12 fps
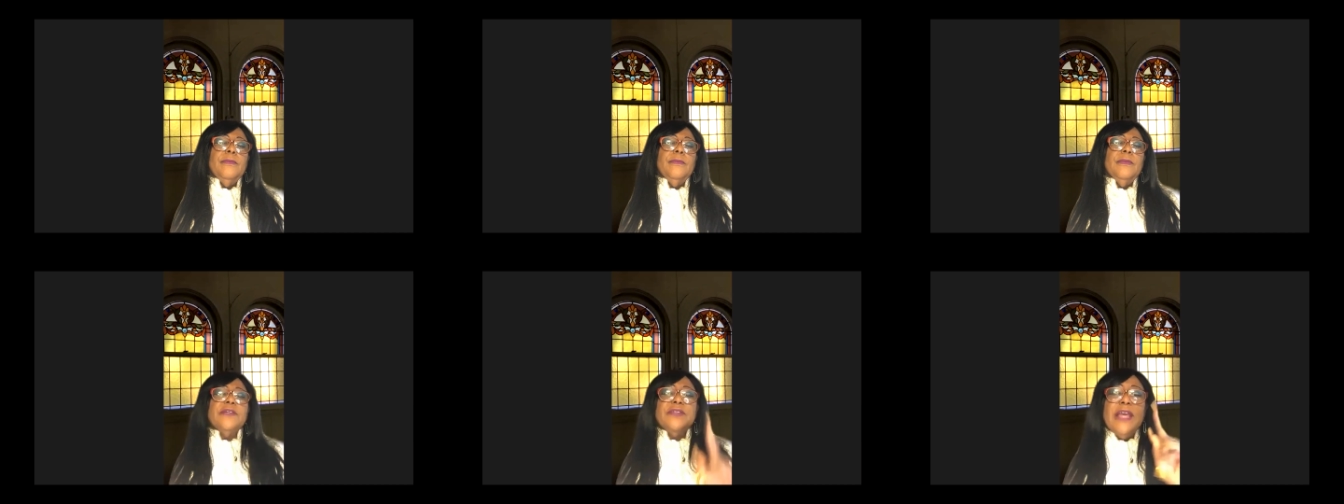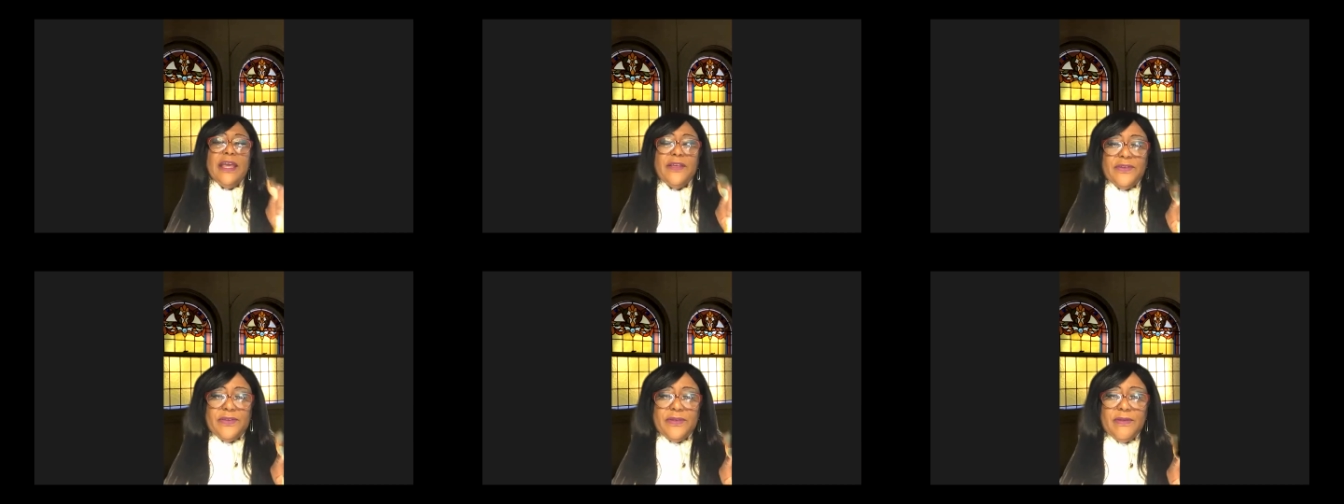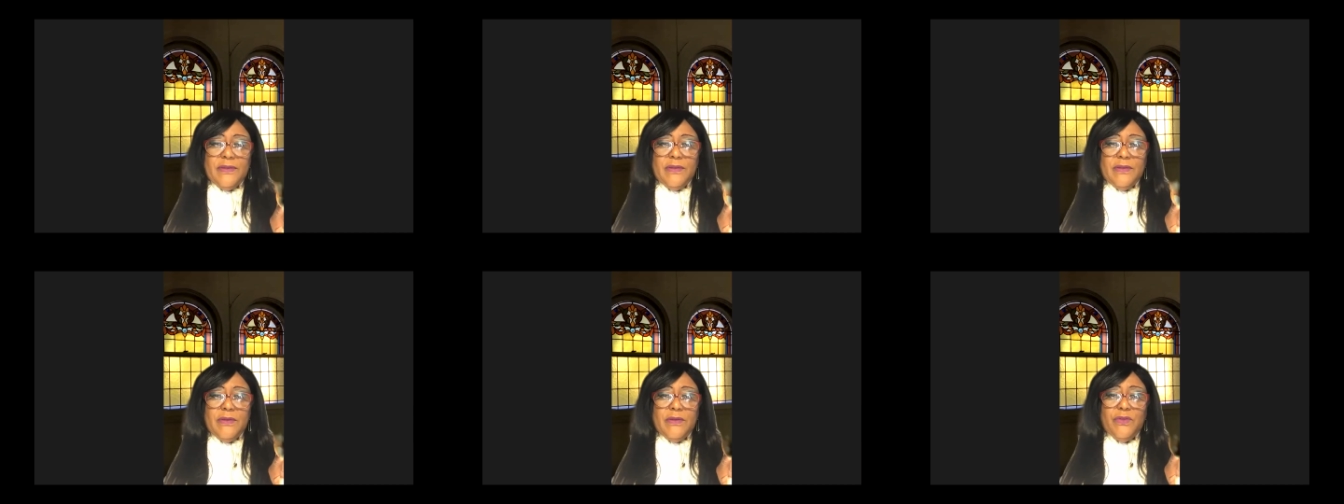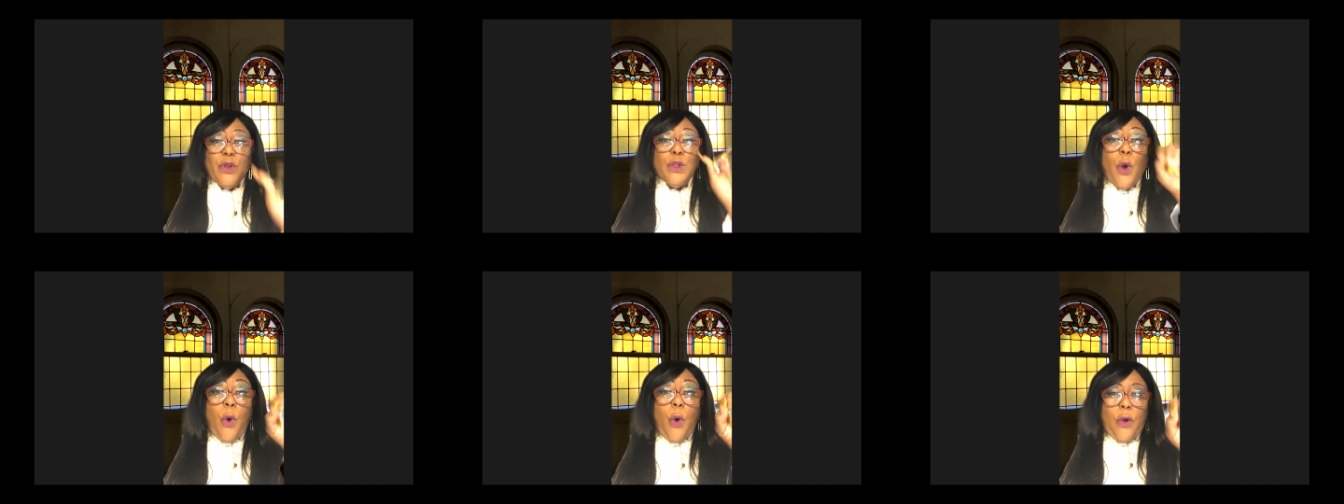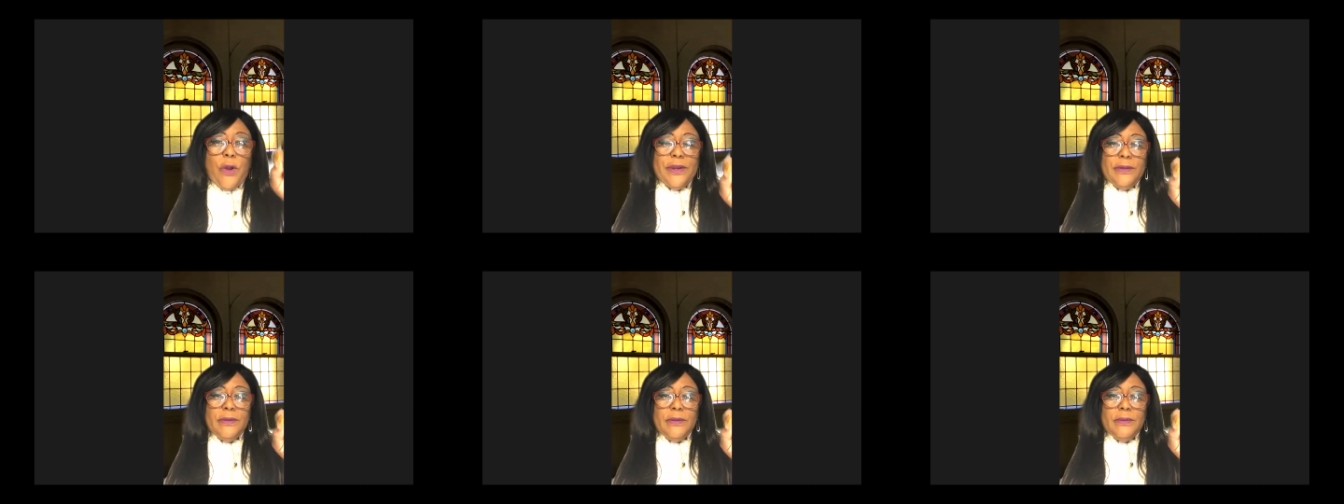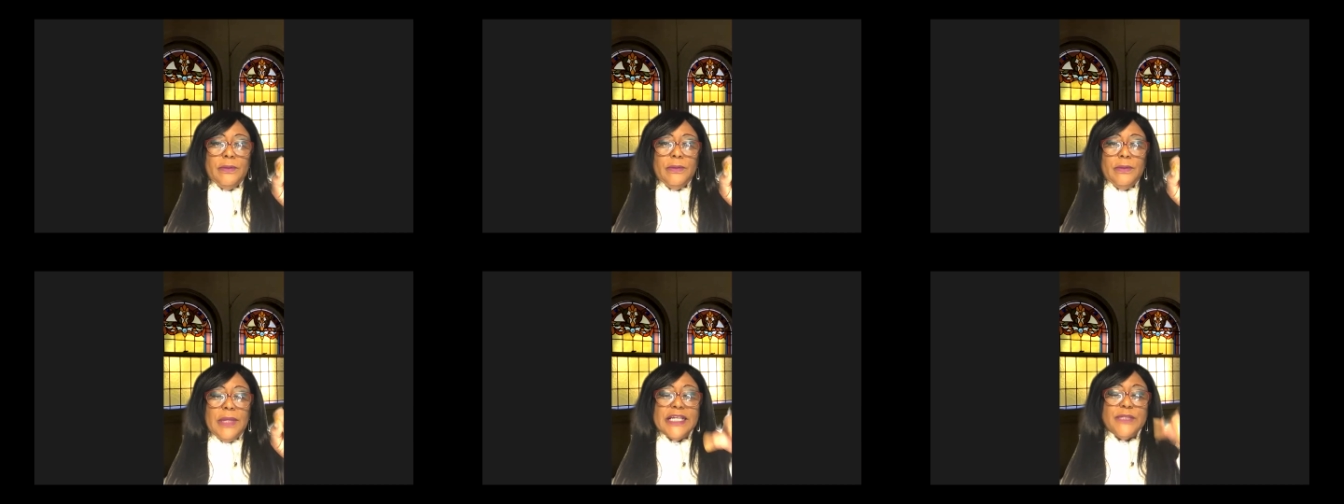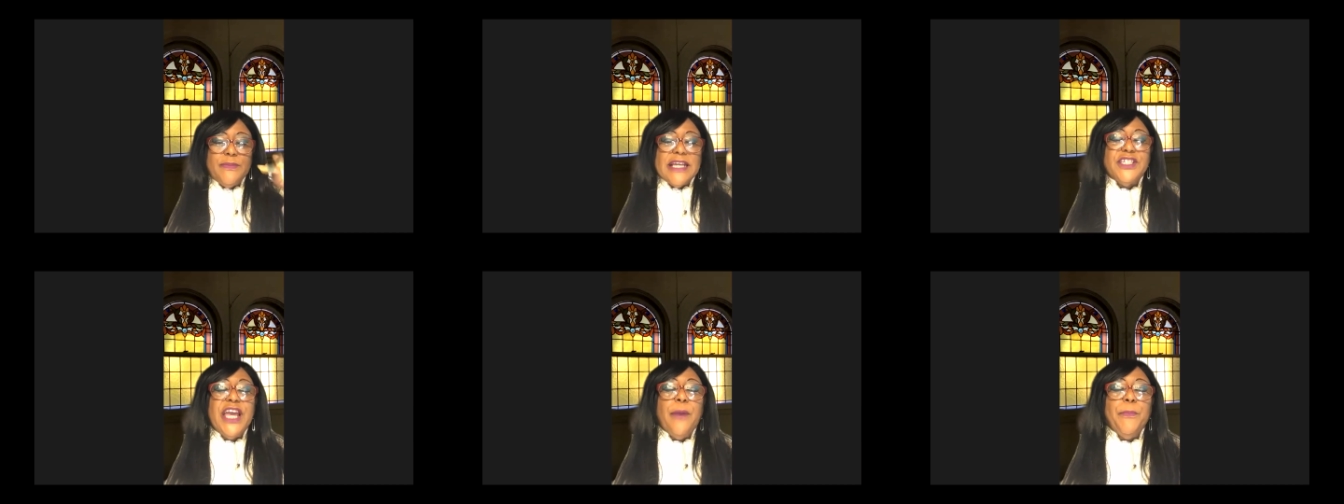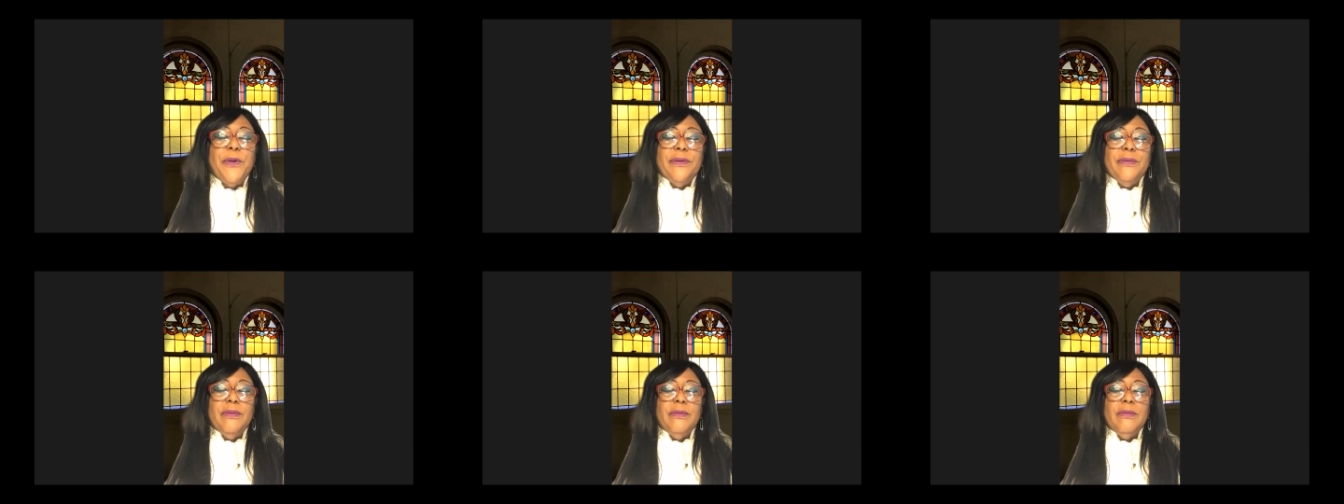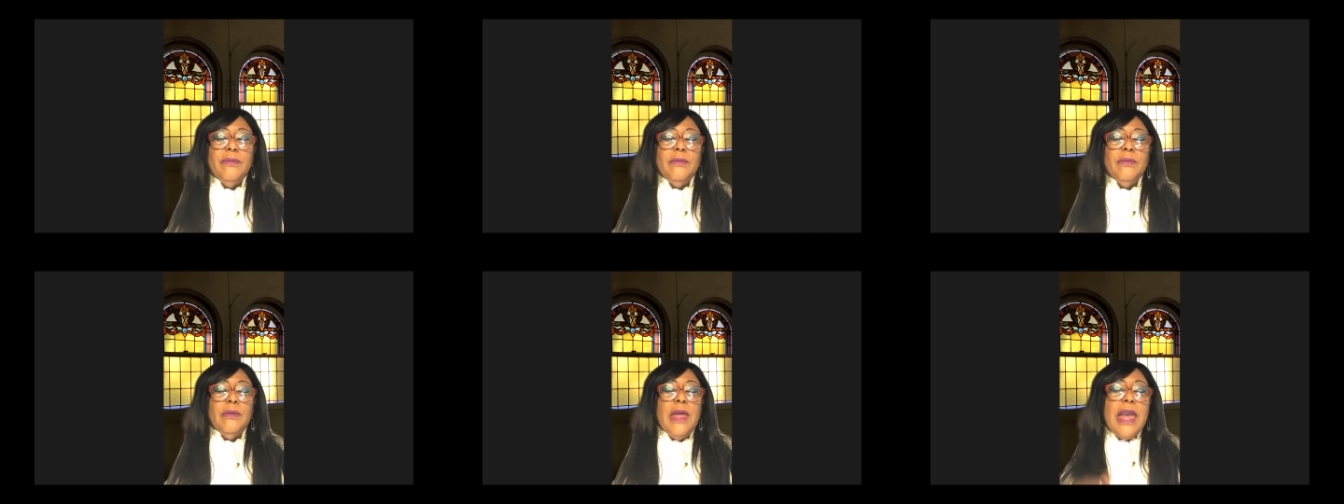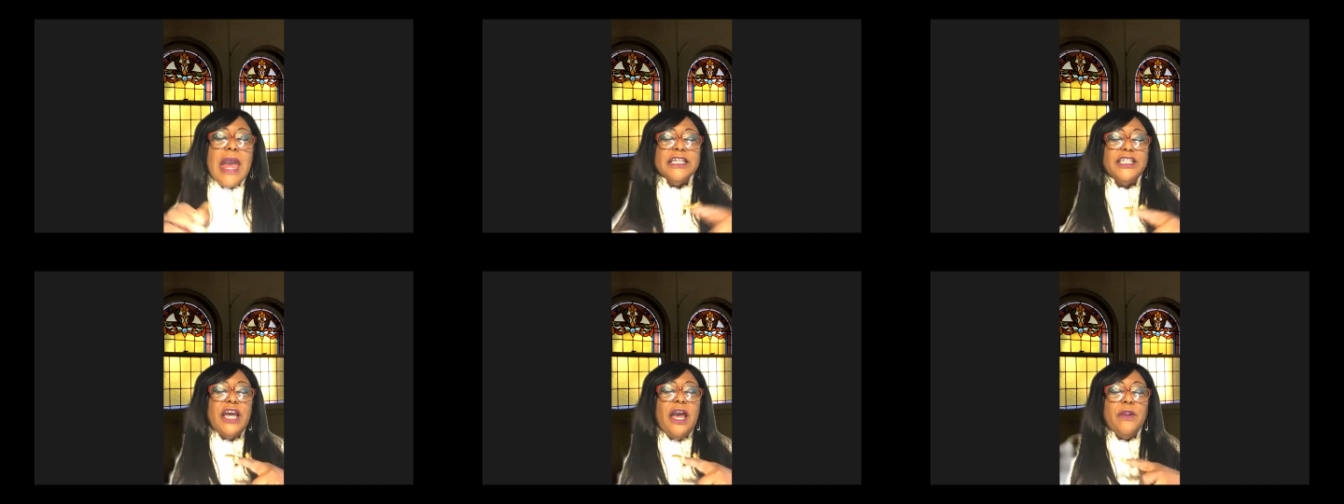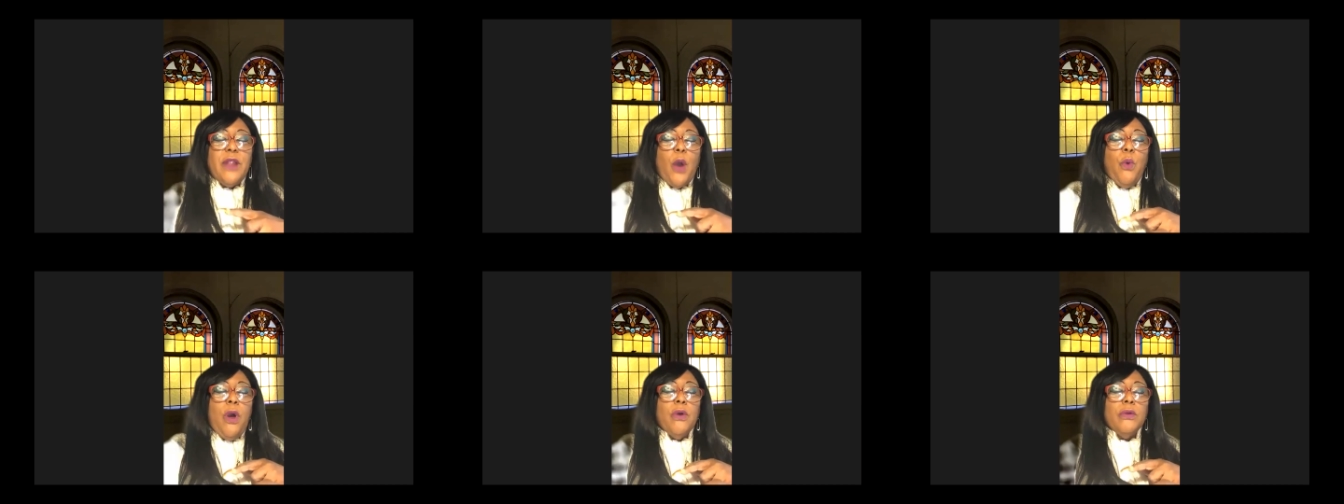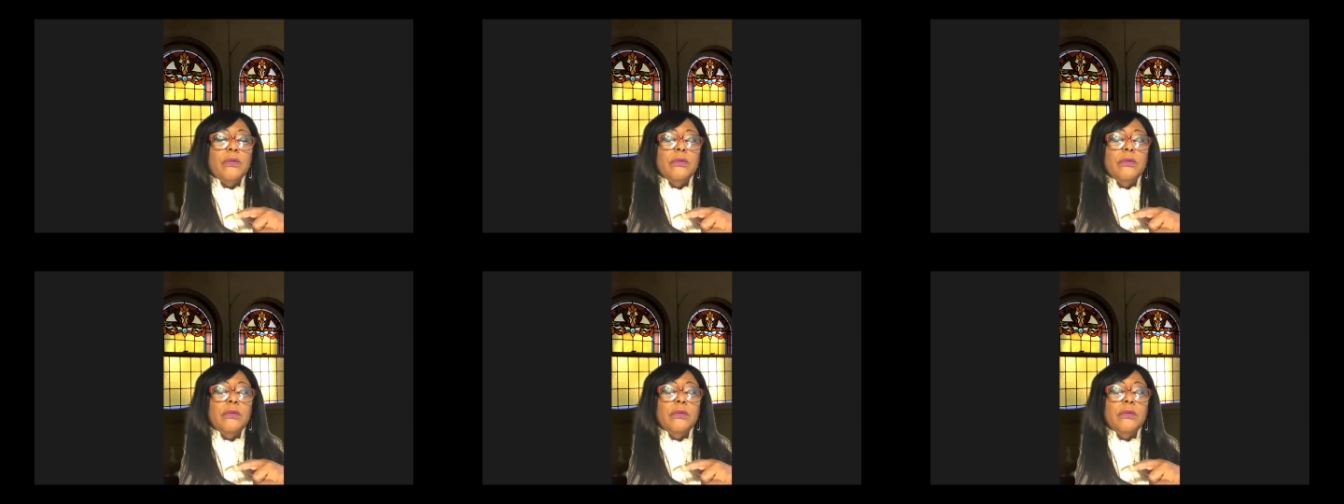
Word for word: It says, The Lord is my shepherd, I shall not want.